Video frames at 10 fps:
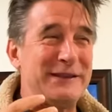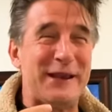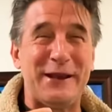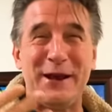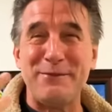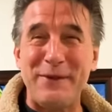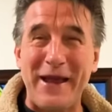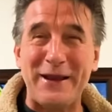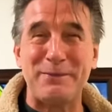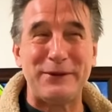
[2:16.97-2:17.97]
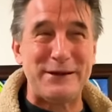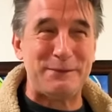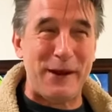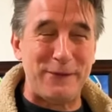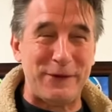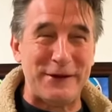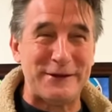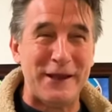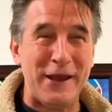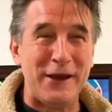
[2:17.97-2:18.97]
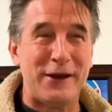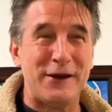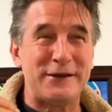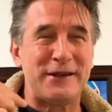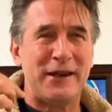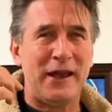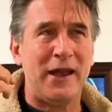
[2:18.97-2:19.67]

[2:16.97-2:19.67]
said, "Come back and please pay for this, because